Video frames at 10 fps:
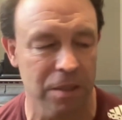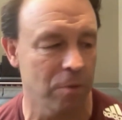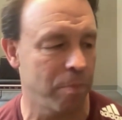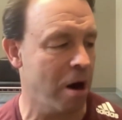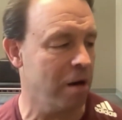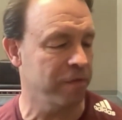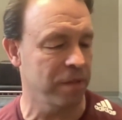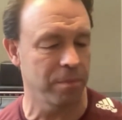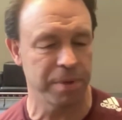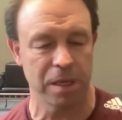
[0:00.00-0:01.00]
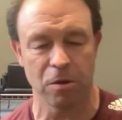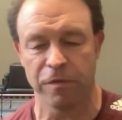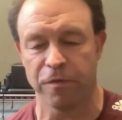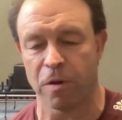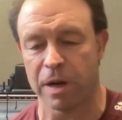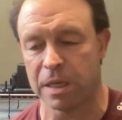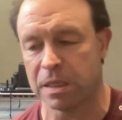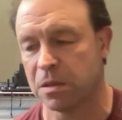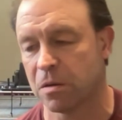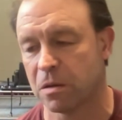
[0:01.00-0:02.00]
So part of the appeal for it
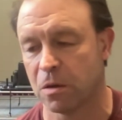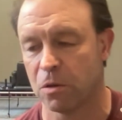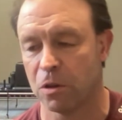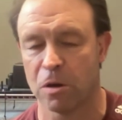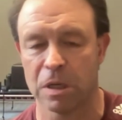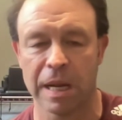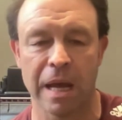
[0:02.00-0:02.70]
is you're learning how